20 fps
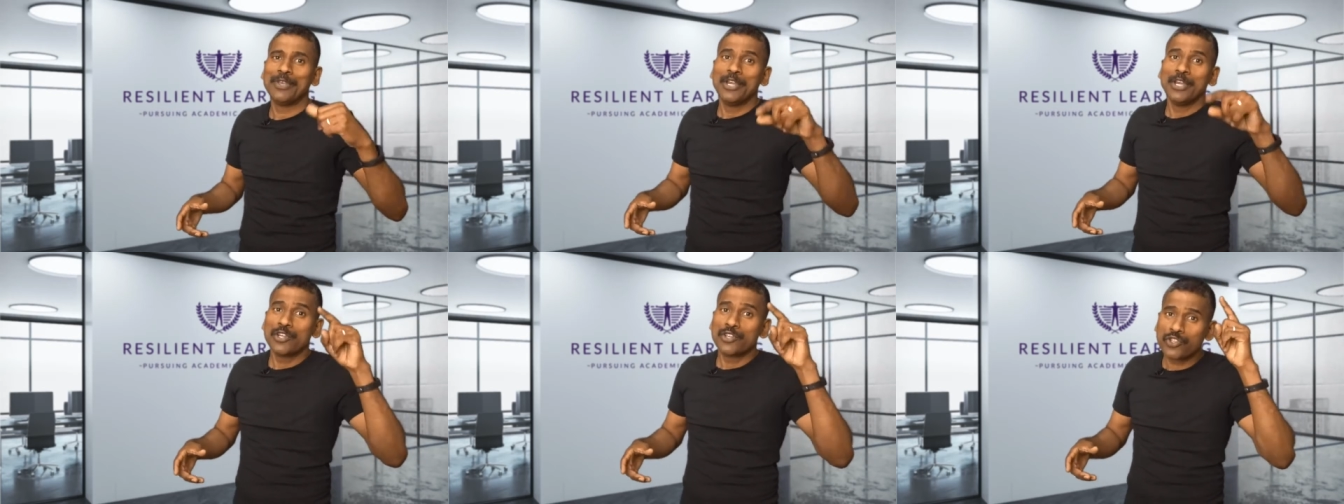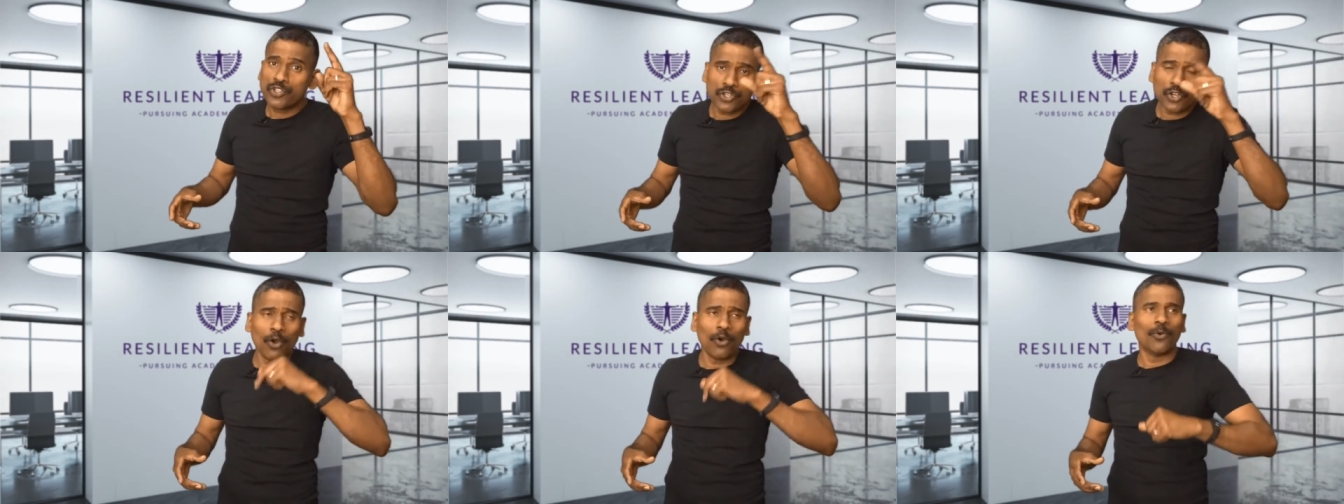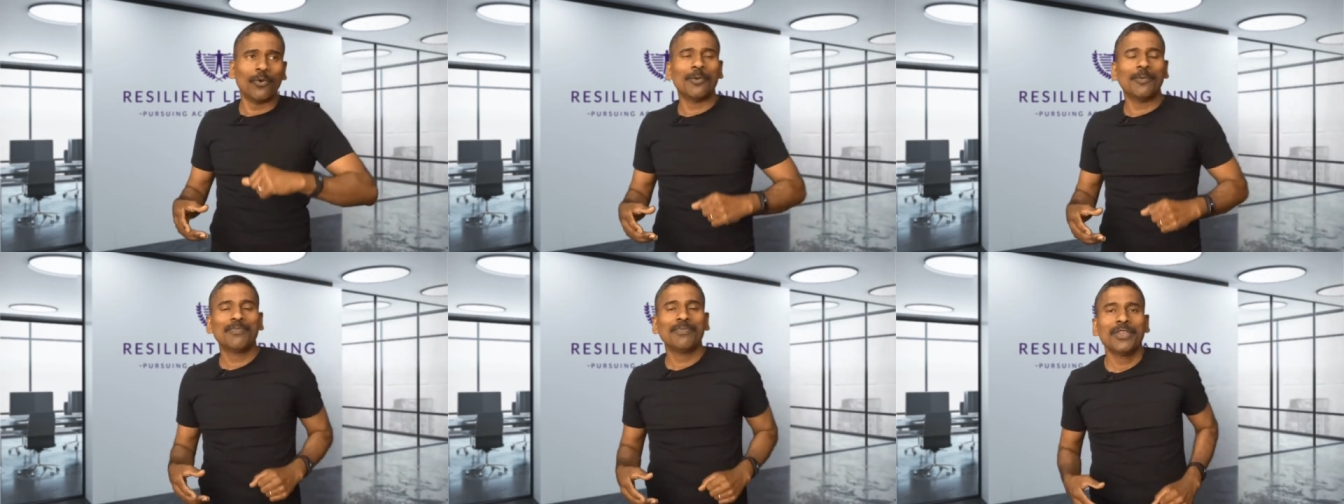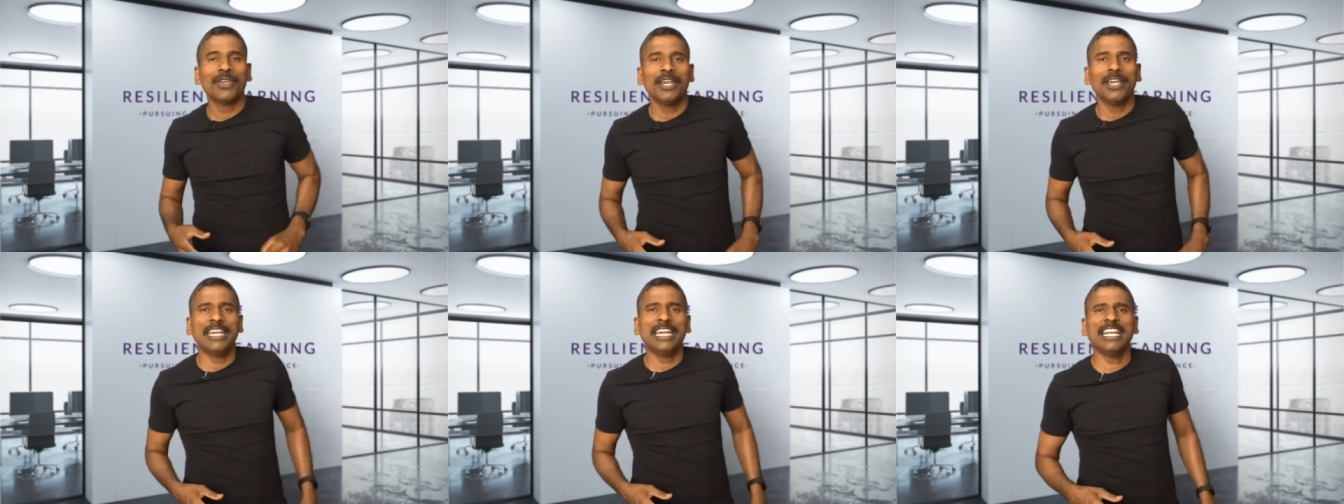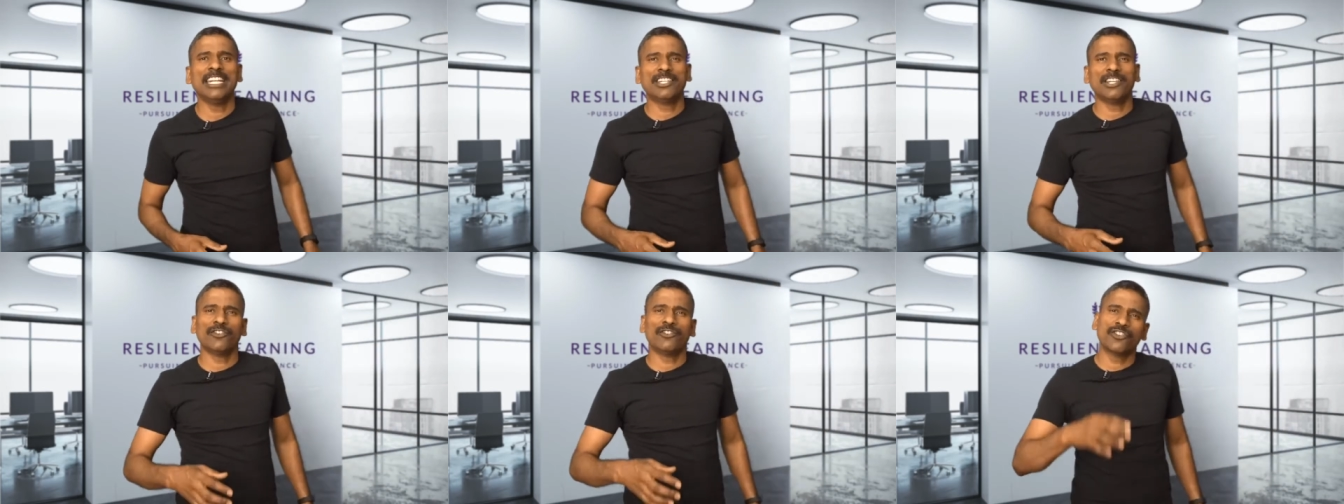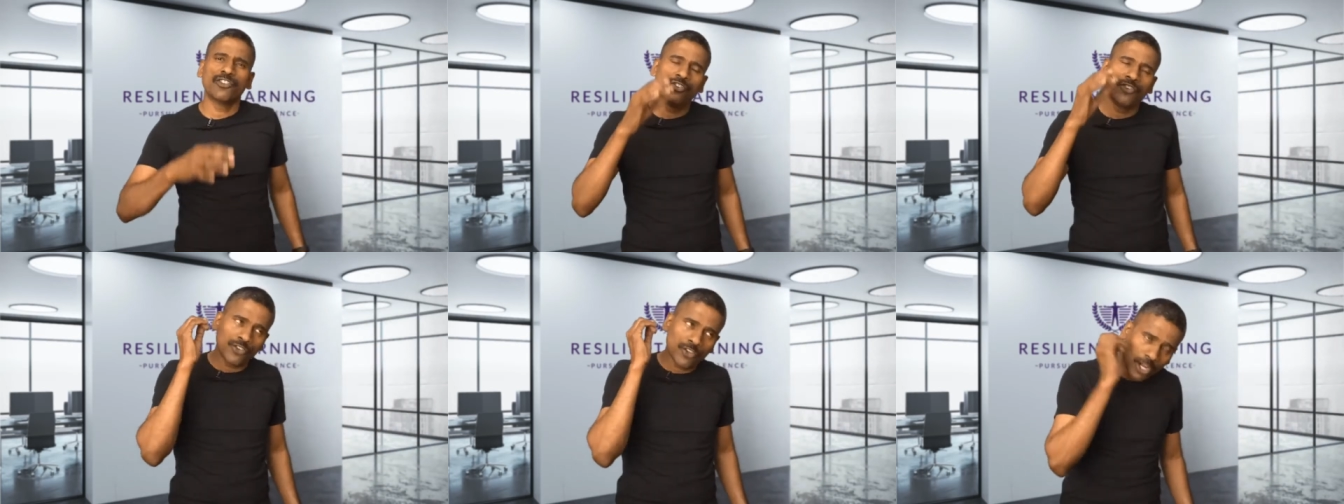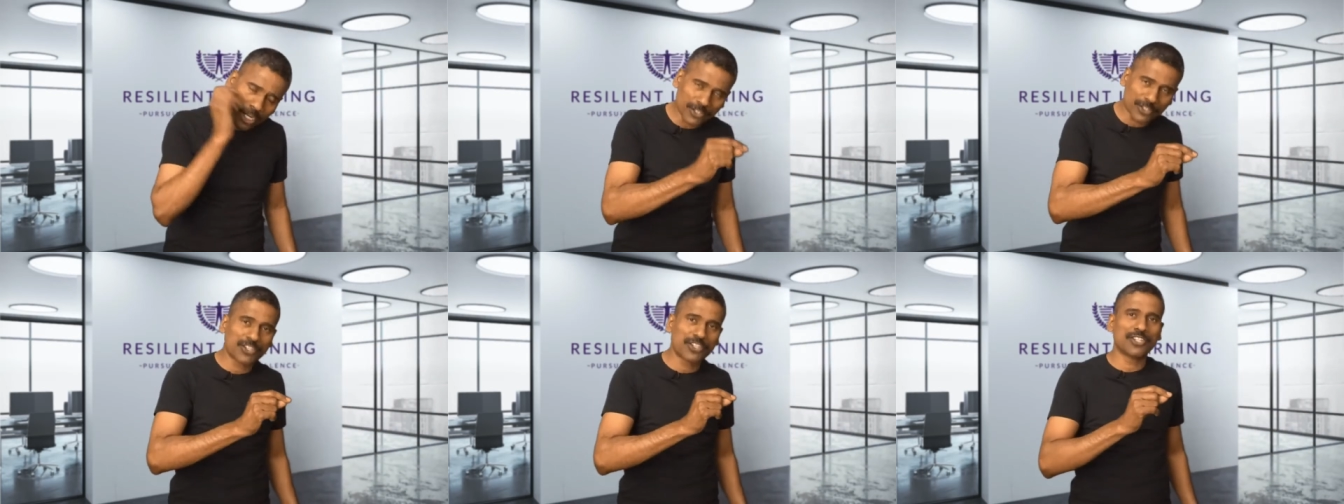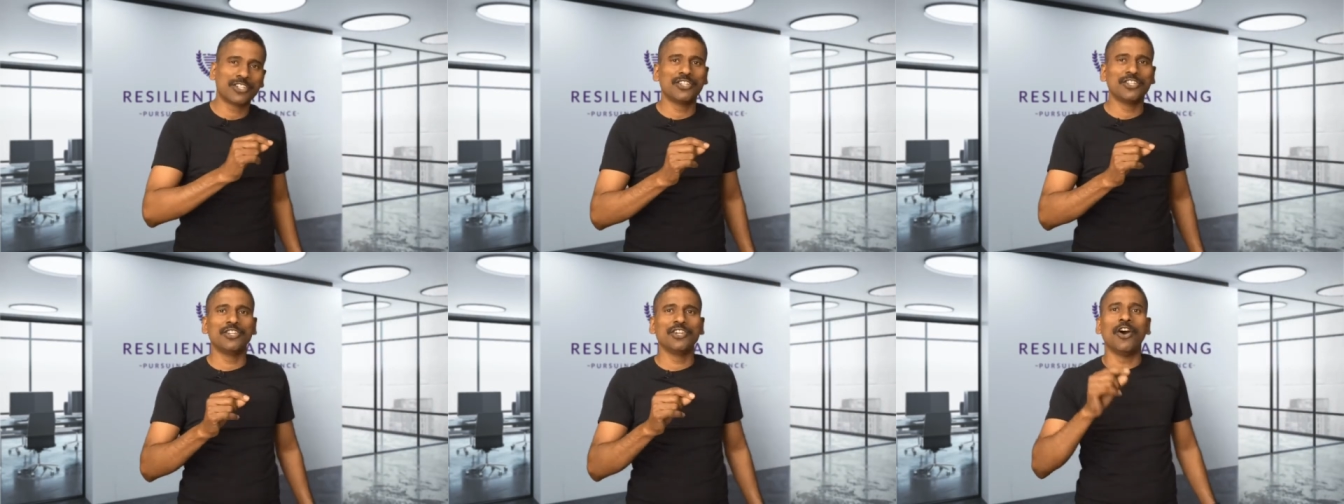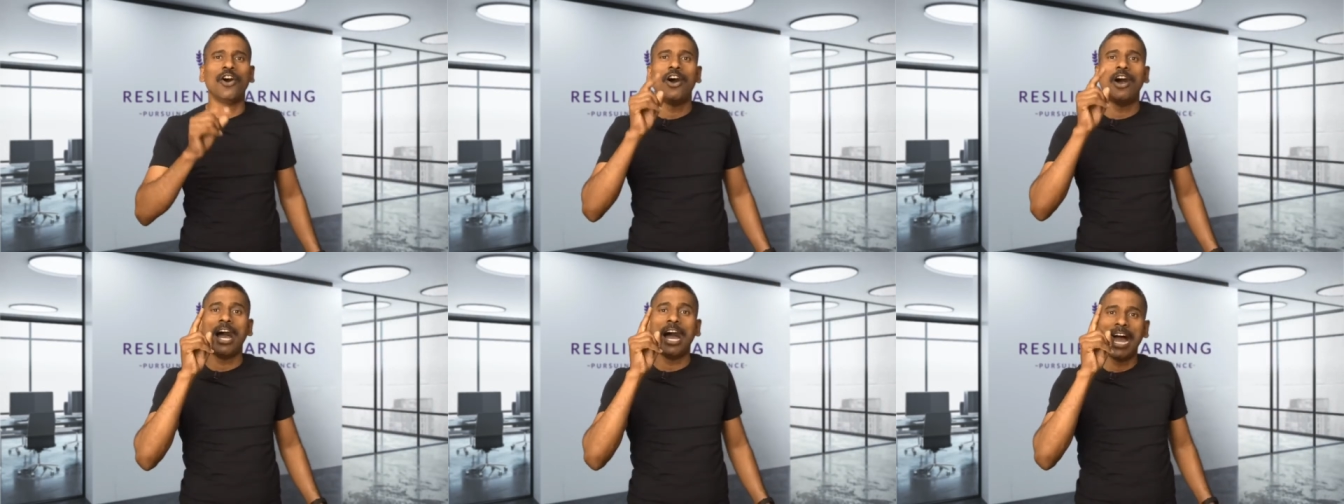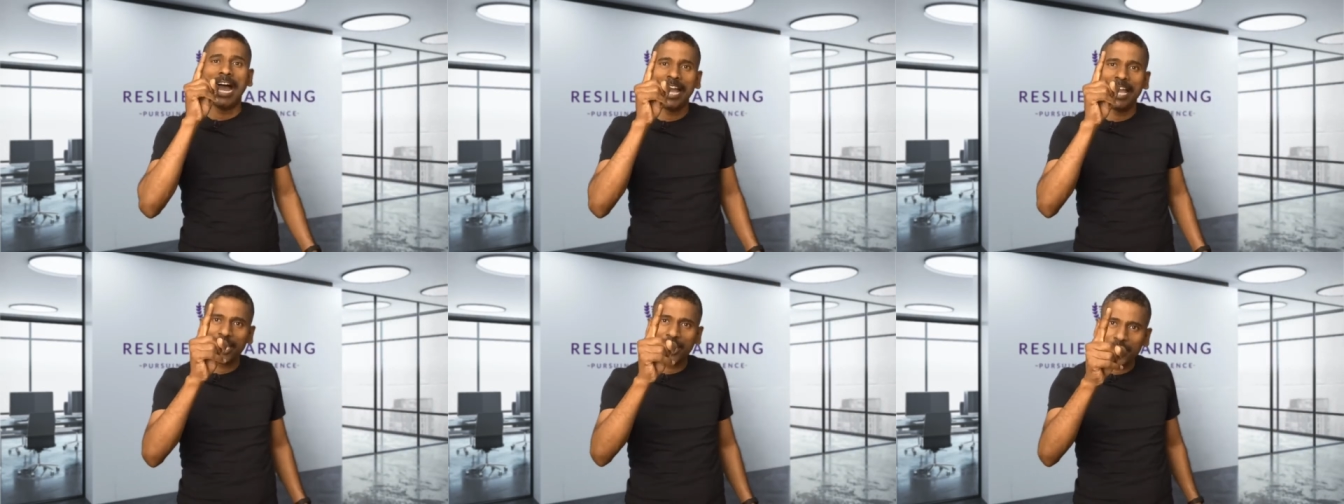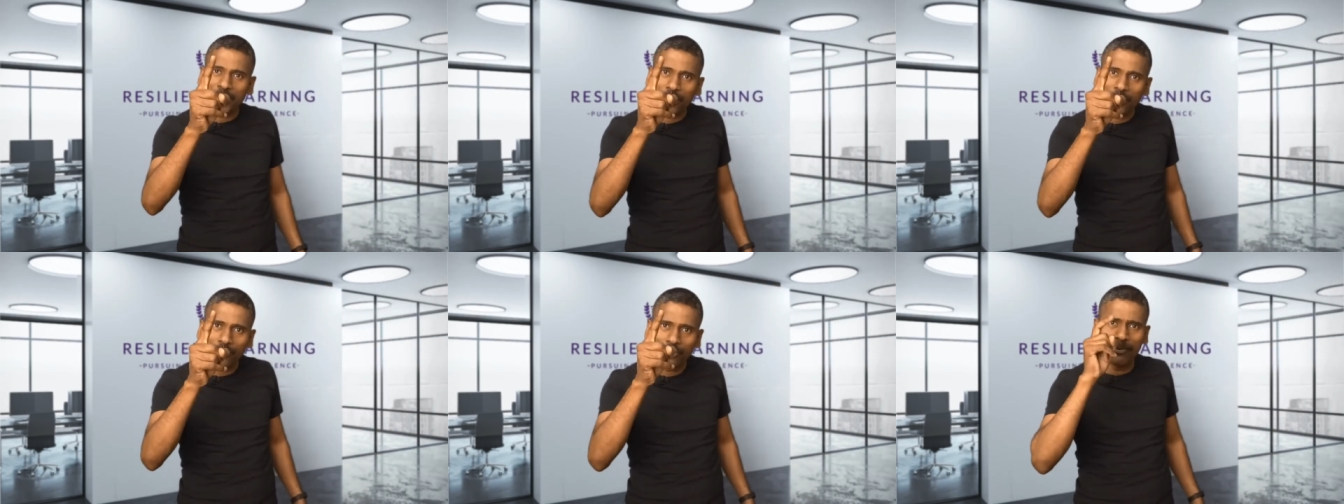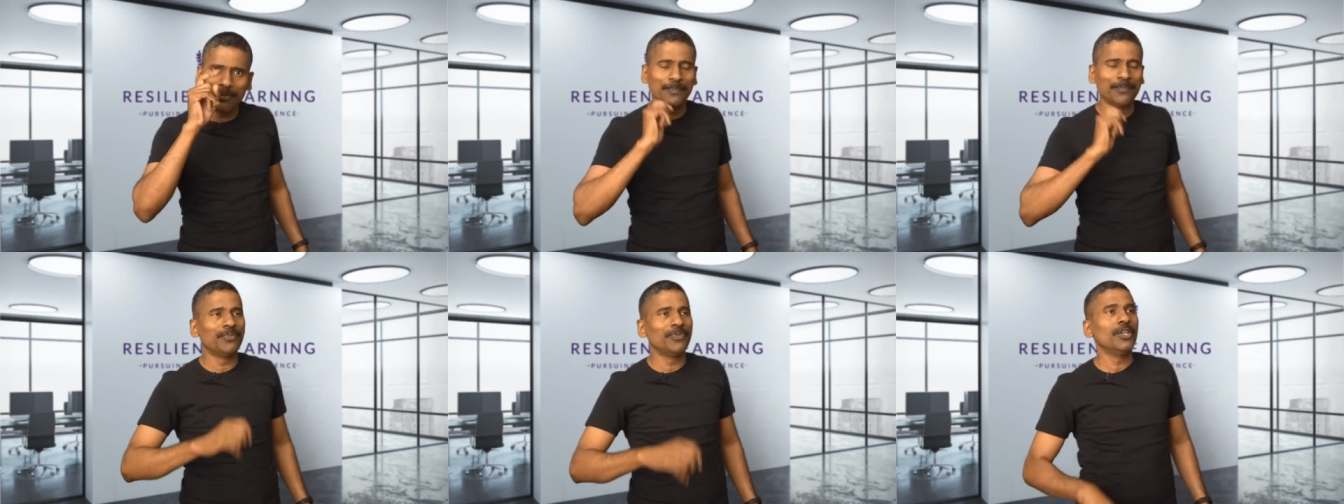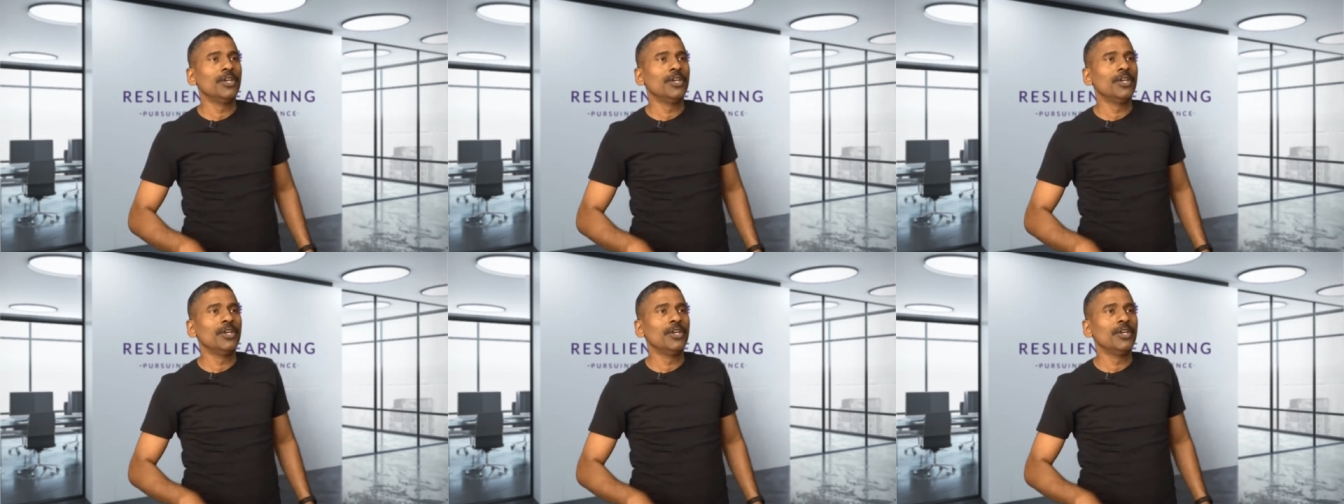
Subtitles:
So, it is not your IQ